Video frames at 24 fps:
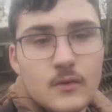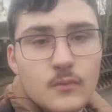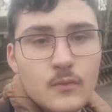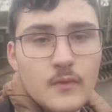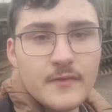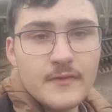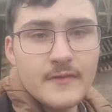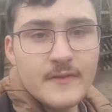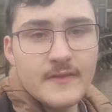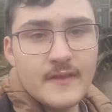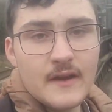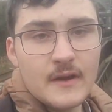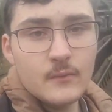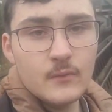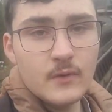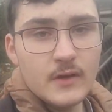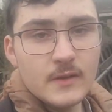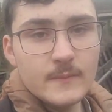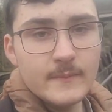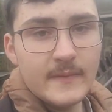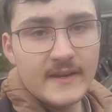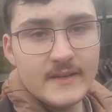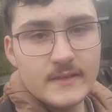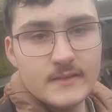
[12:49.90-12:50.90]
one thing that I will
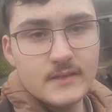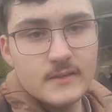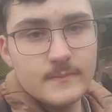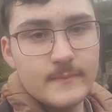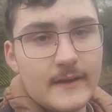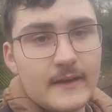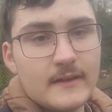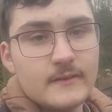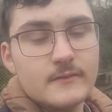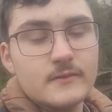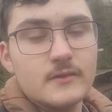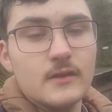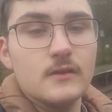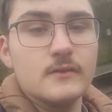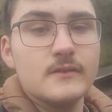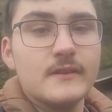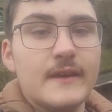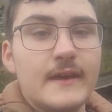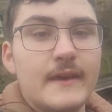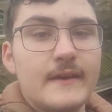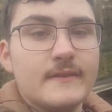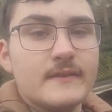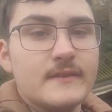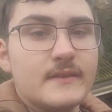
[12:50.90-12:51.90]
mention about
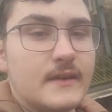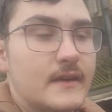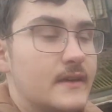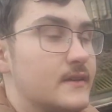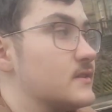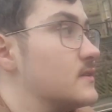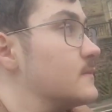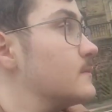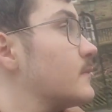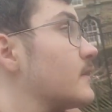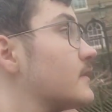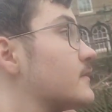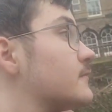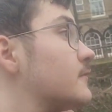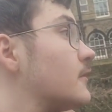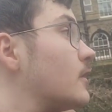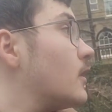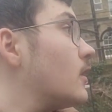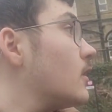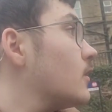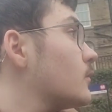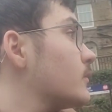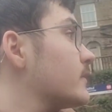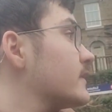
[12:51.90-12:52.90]
Saltaire Station
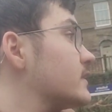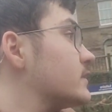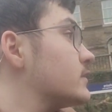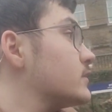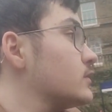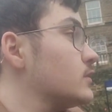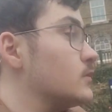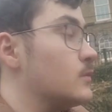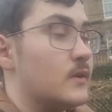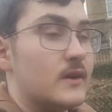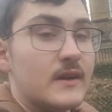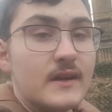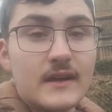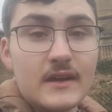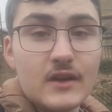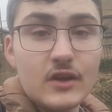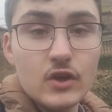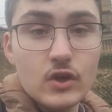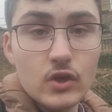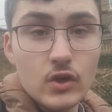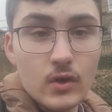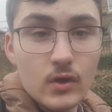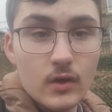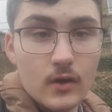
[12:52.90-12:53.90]
before we do
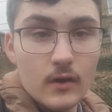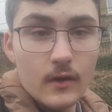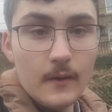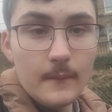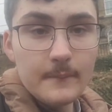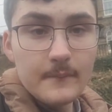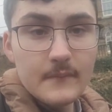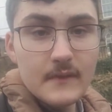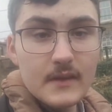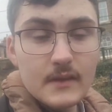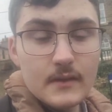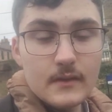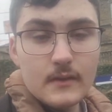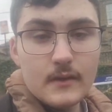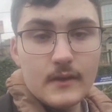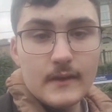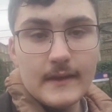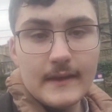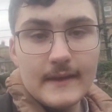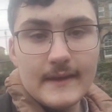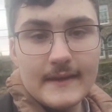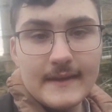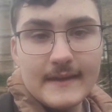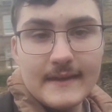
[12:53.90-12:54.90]
go
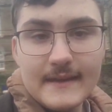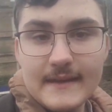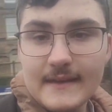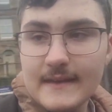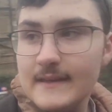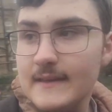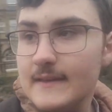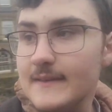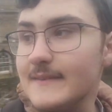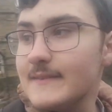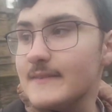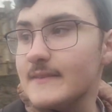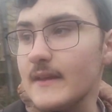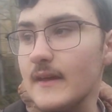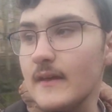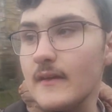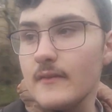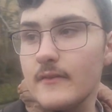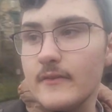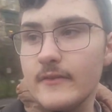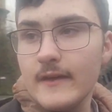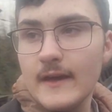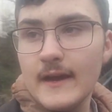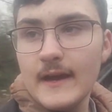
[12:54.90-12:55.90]
is
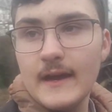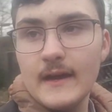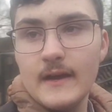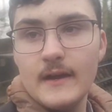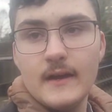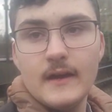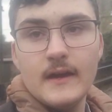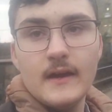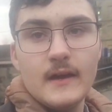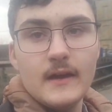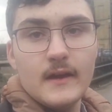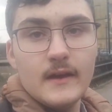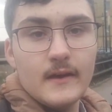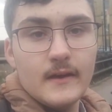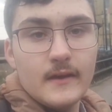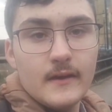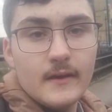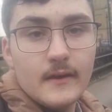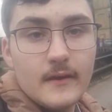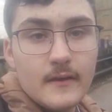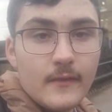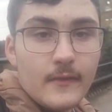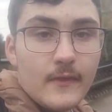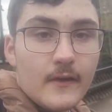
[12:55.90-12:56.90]
that uh,
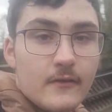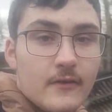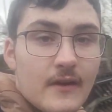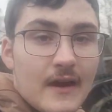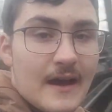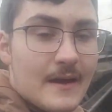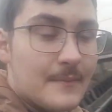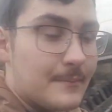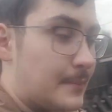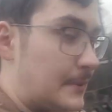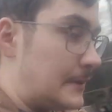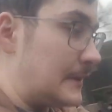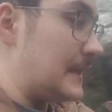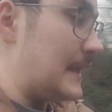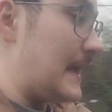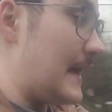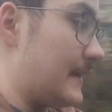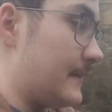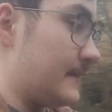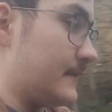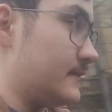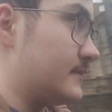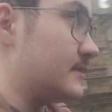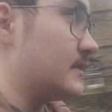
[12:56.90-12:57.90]
there are
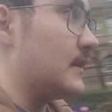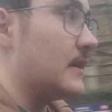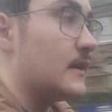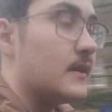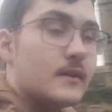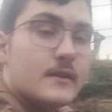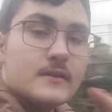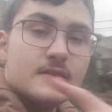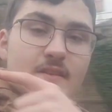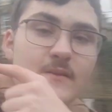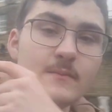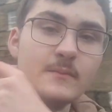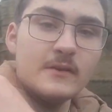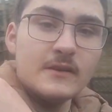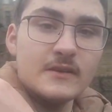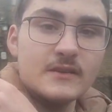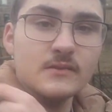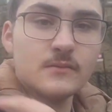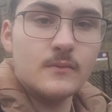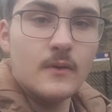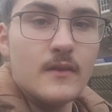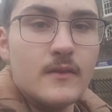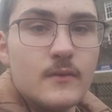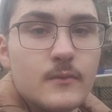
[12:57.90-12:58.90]
plans, similar
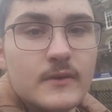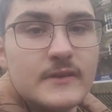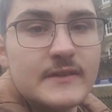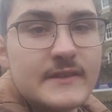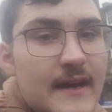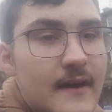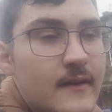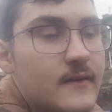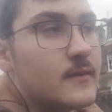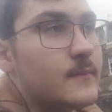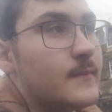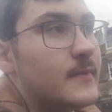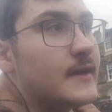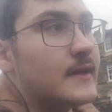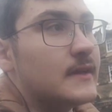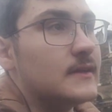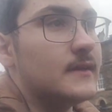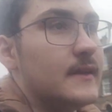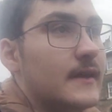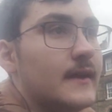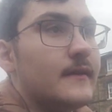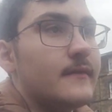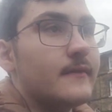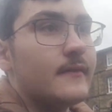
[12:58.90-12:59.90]
to what there was down at
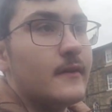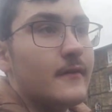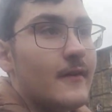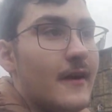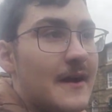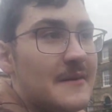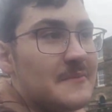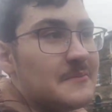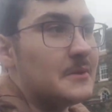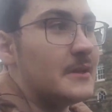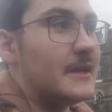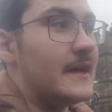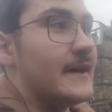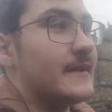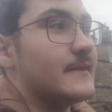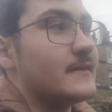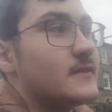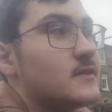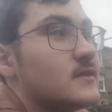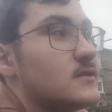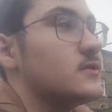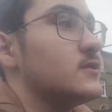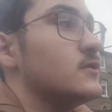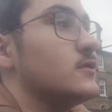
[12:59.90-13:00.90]
Bingley, there are
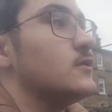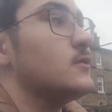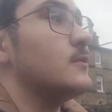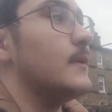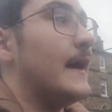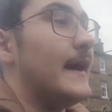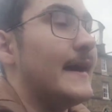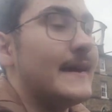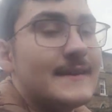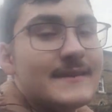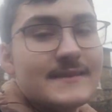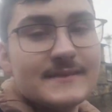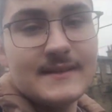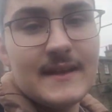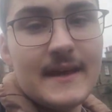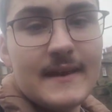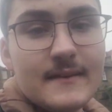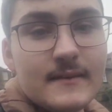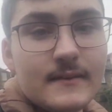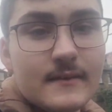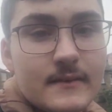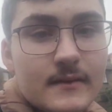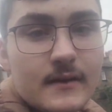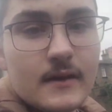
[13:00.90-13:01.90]
plans to
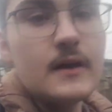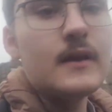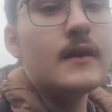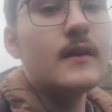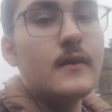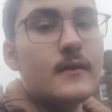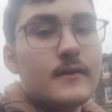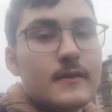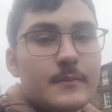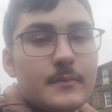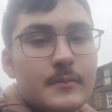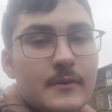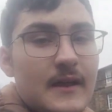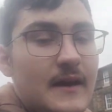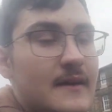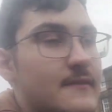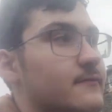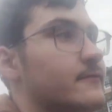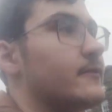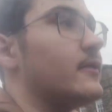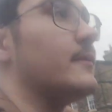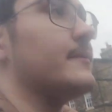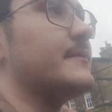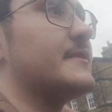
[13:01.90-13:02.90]
extend the
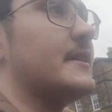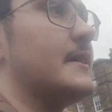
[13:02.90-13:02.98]
platforms